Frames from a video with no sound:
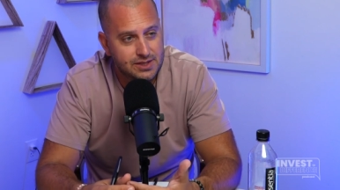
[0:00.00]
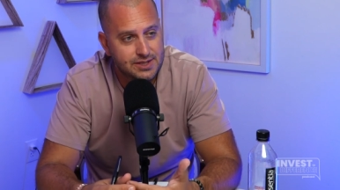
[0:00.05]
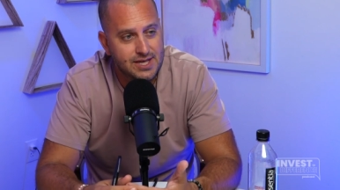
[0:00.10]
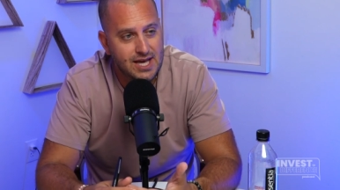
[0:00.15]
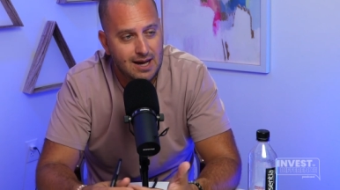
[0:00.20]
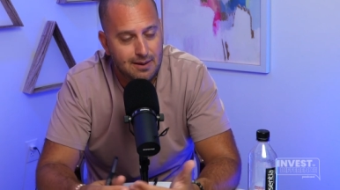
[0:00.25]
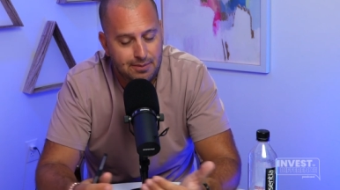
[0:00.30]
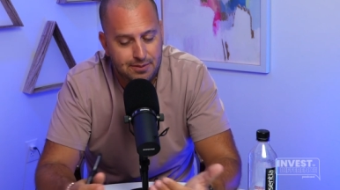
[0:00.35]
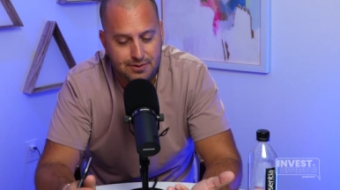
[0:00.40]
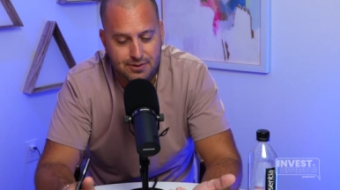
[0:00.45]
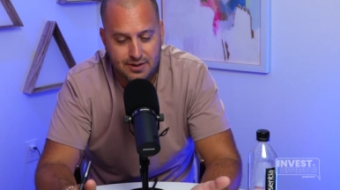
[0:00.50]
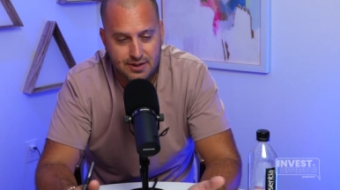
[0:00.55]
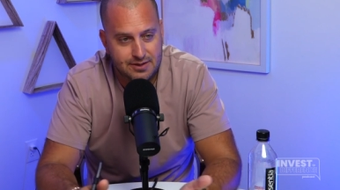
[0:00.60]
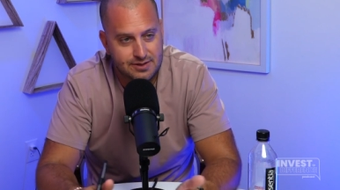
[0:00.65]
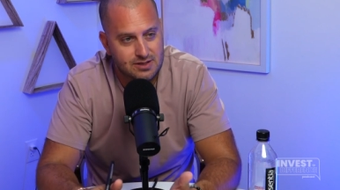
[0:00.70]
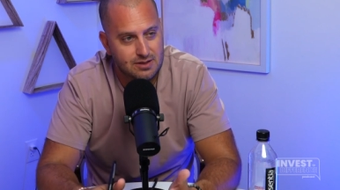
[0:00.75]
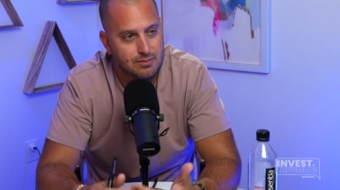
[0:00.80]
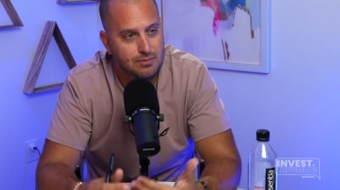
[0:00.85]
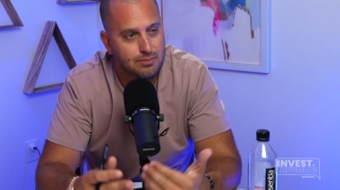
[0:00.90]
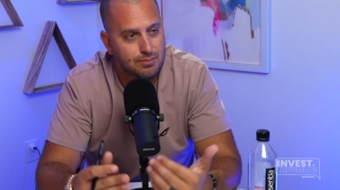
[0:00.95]
depth in
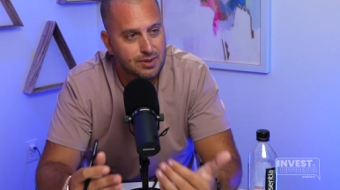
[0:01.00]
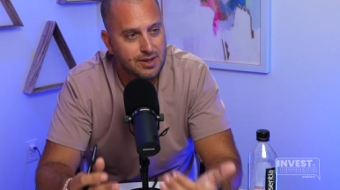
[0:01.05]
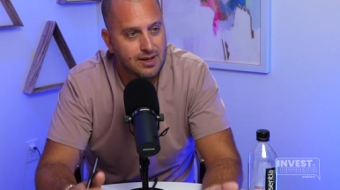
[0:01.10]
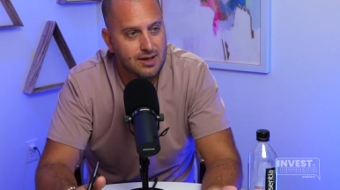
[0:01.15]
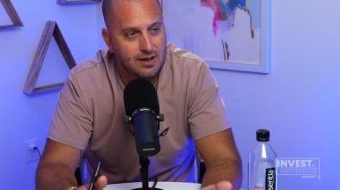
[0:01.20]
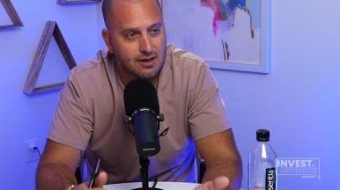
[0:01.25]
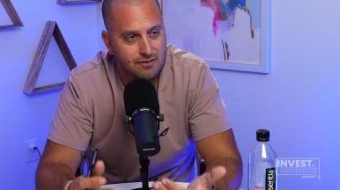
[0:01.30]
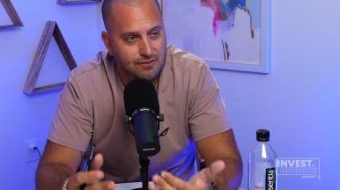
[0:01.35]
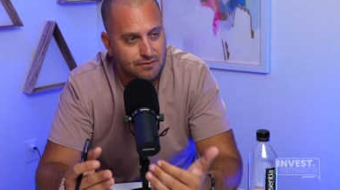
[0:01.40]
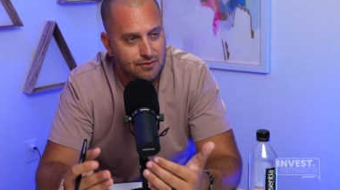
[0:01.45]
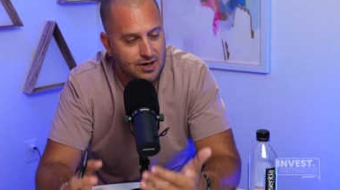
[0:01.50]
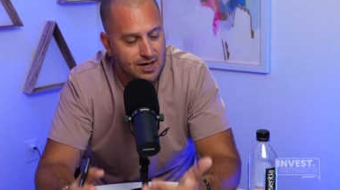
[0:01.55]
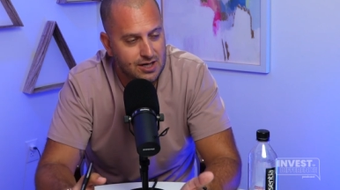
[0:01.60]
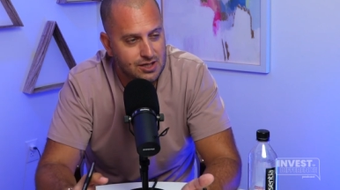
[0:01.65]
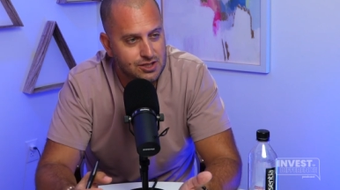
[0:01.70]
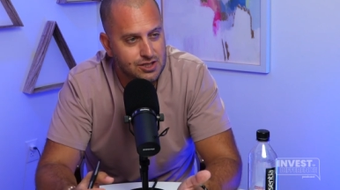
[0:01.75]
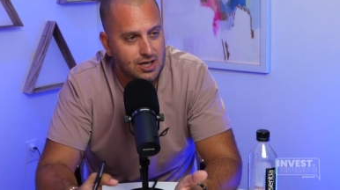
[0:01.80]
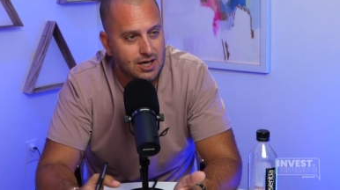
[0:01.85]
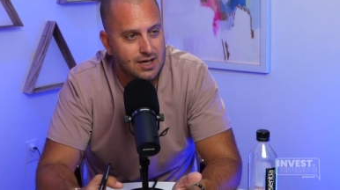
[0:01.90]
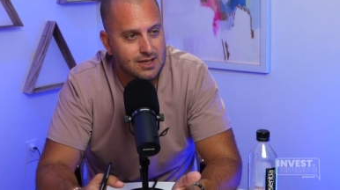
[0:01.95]
some big
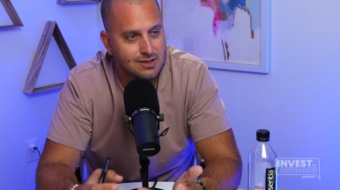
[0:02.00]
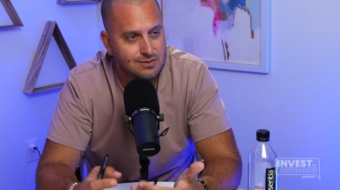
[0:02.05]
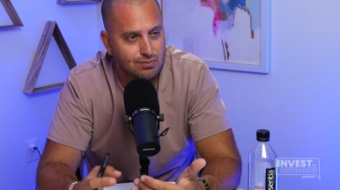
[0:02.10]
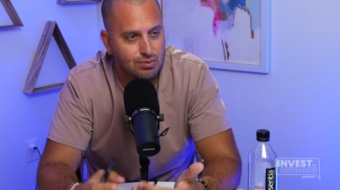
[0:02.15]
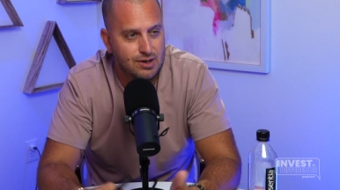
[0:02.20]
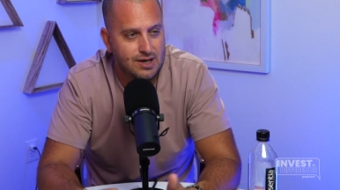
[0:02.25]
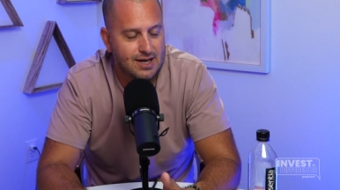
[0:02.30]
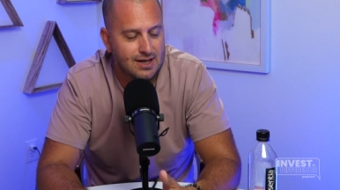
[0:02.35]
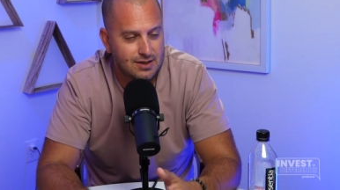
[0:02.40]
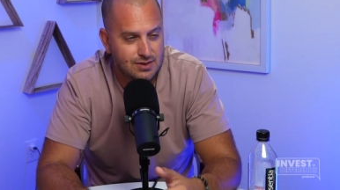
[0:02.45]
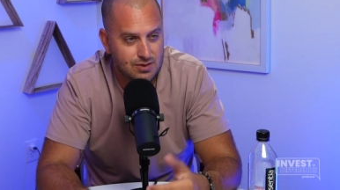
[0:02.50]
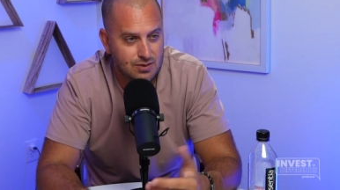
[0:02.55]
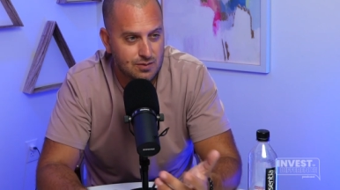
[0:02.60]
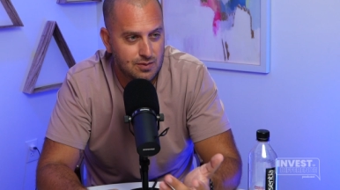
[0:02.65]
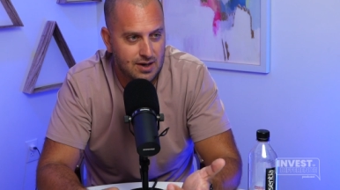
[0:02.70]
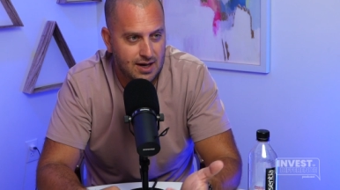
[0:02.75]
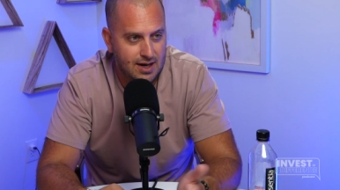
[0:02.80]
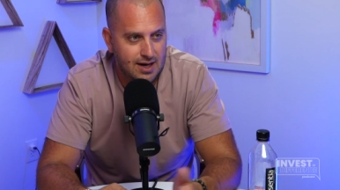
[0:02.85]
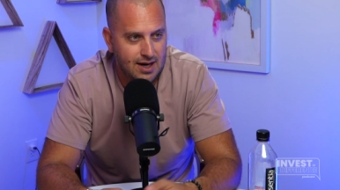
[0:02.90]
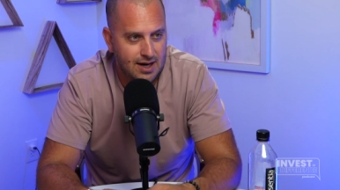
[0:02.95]
franchise brands,
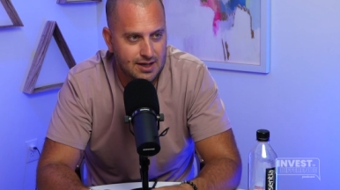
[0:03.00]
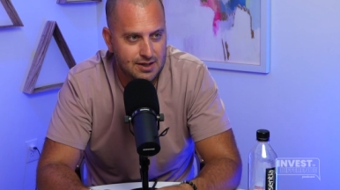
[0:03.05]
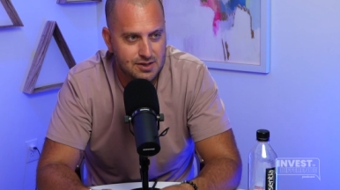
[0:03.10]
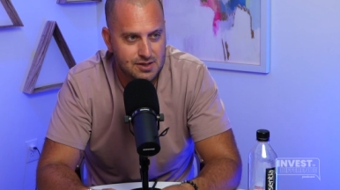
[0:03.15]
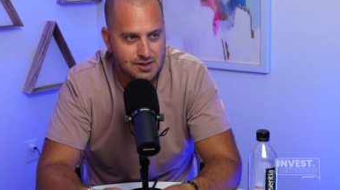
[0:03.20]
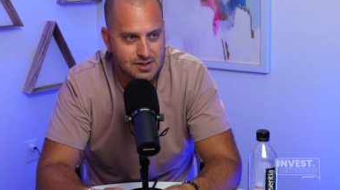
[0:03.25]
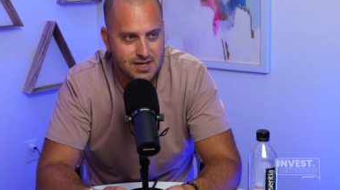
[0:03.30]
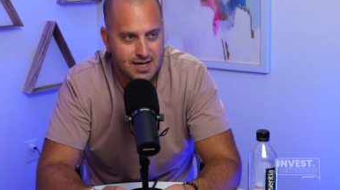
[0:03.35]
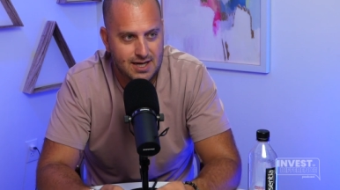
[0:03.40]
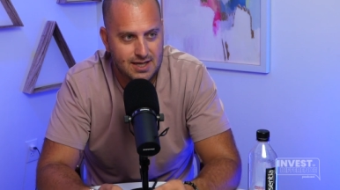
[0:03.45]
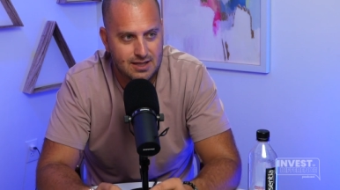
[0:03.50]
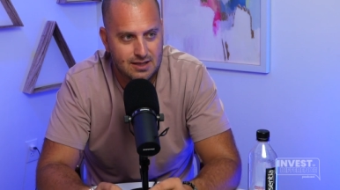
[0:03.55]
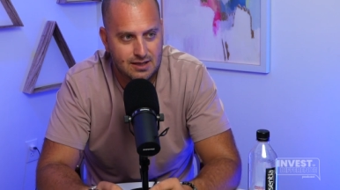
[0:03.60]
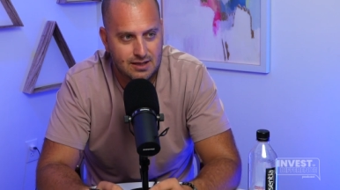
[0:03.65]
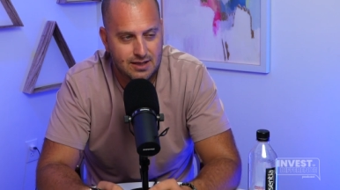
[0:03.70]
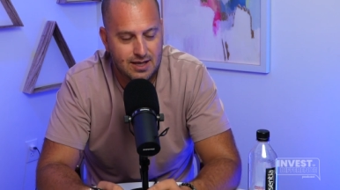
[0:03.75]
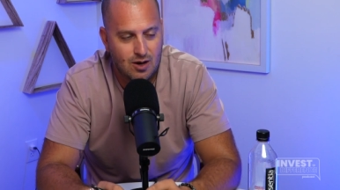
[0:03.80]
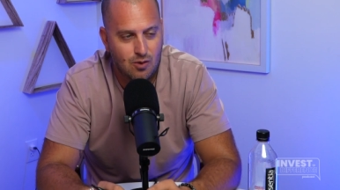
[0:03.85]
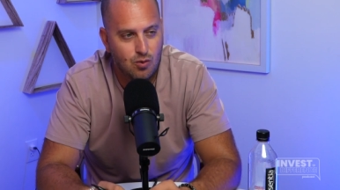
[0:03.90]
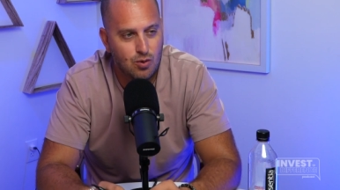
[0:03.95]
so I, I understand
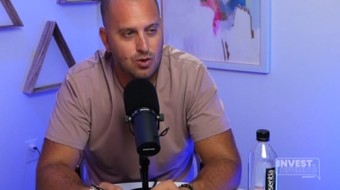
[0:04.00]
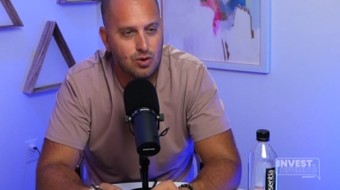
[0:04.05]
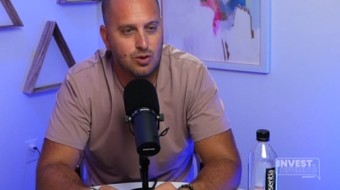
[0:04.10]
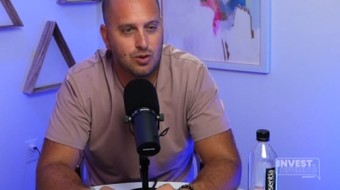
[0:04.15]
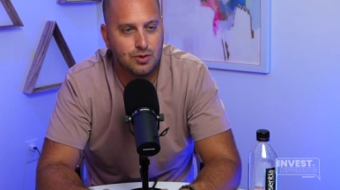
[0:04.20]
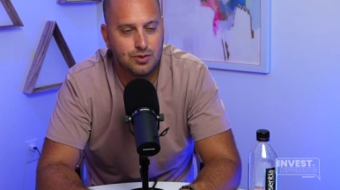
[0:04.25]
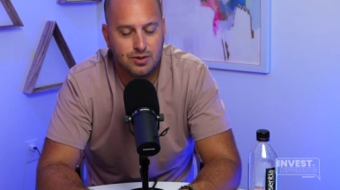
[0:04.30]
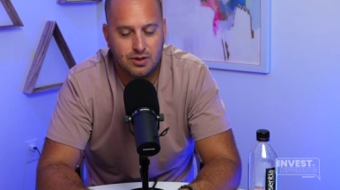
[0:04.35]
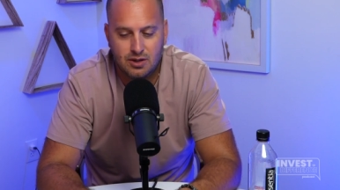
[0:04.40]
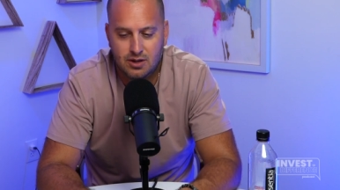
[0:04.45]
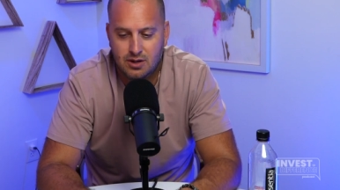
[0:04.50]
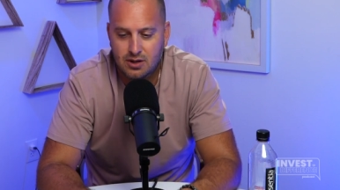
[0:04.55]
that world.